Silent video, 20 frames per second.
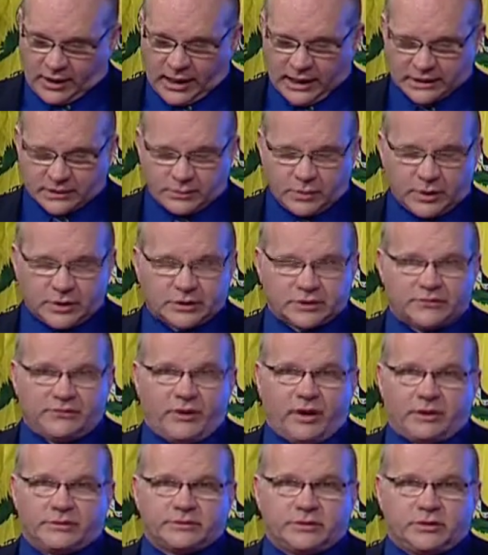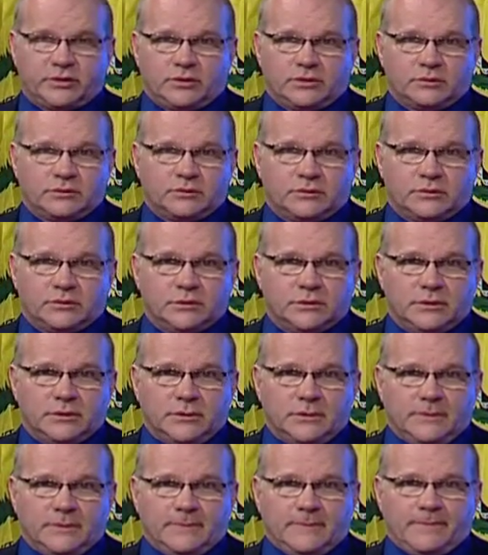hospital's fault too.
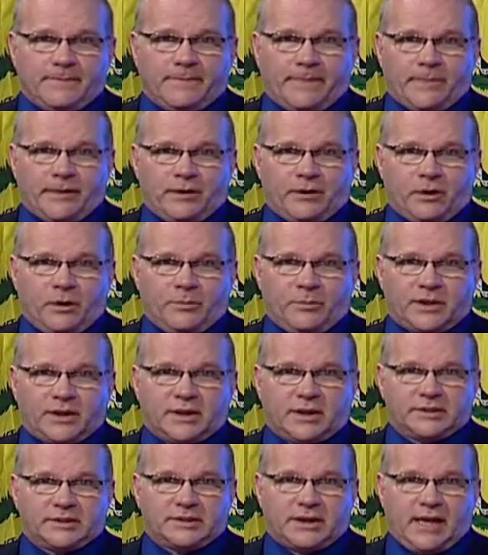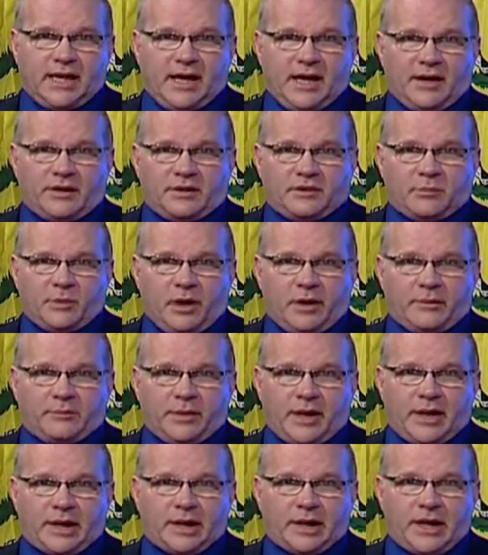You know, because they had him on
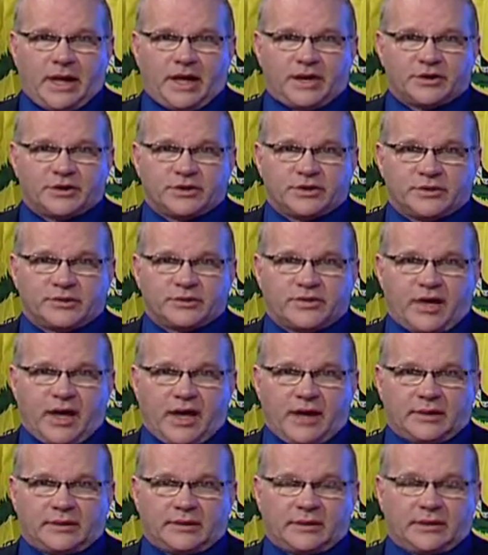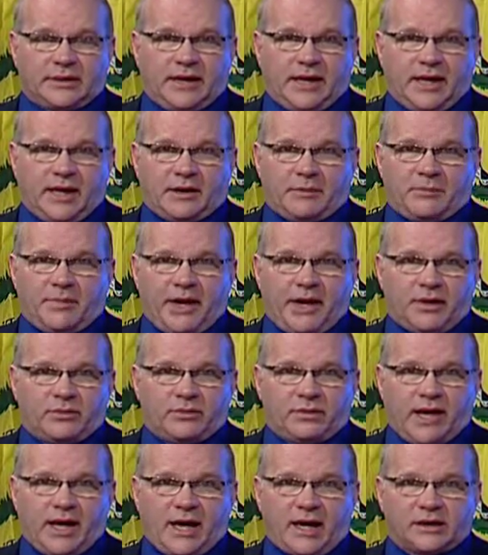medications that he had a bad
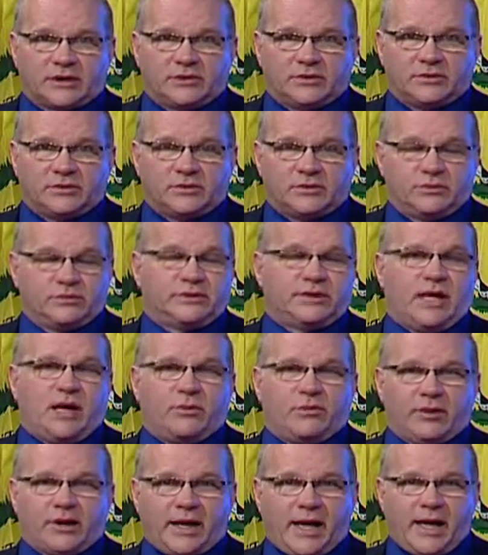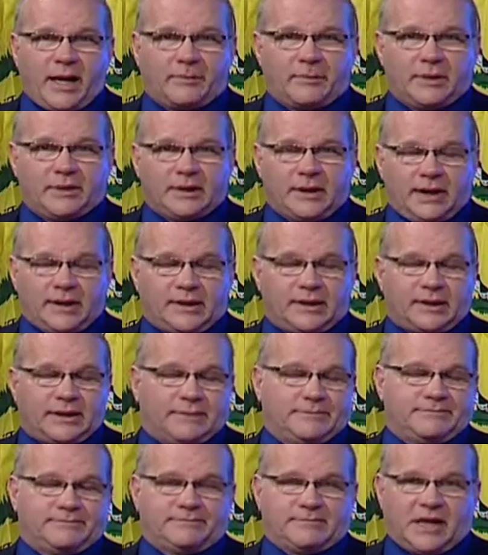reaction to. Is that what happened?
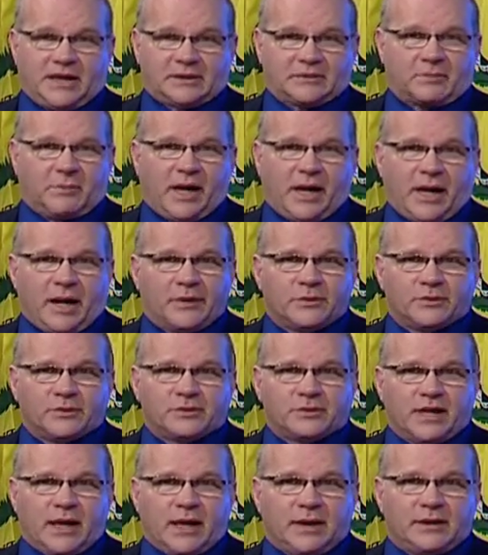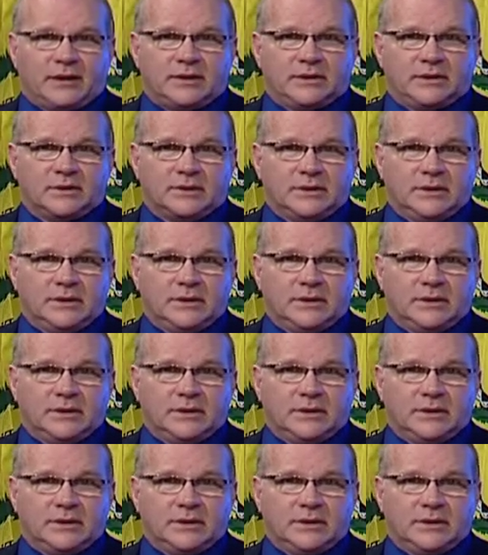That's my understanding.